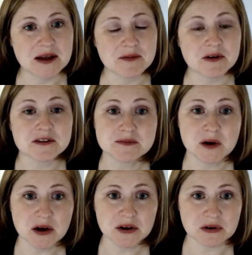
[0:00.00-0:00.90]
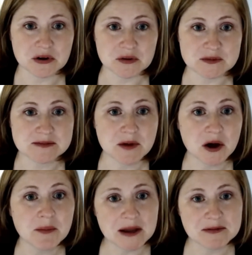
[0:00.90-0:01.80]
or small groups,
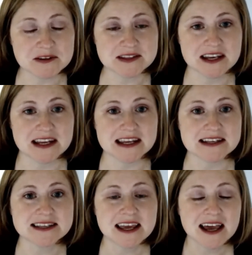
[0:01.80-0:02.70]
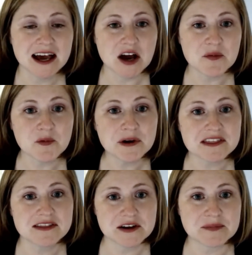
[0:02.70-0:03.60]
small Bible studies with their